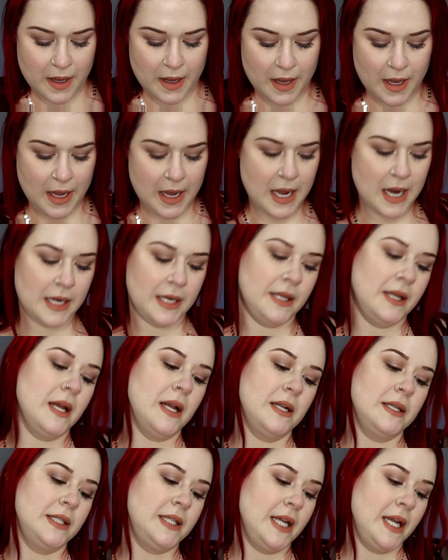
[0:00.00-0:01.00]
And
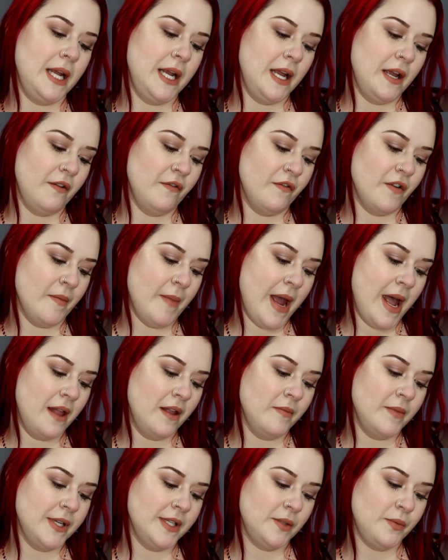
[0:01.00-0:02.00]
then digging in from
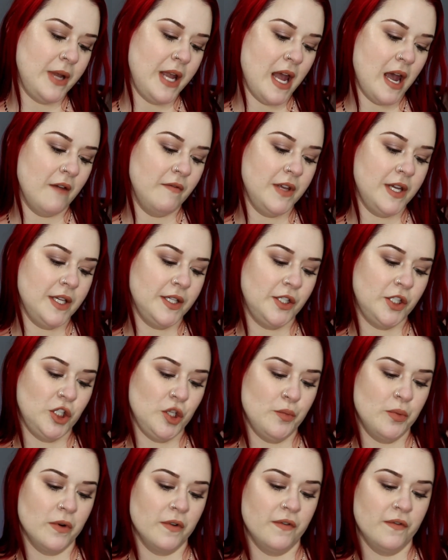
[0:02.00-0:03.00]
Elemis, we have the
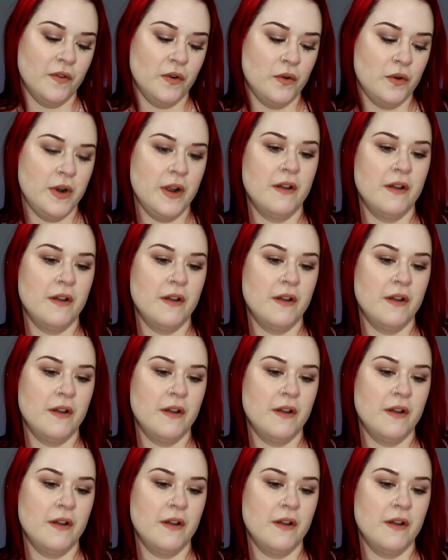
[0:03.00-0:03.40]
Superfood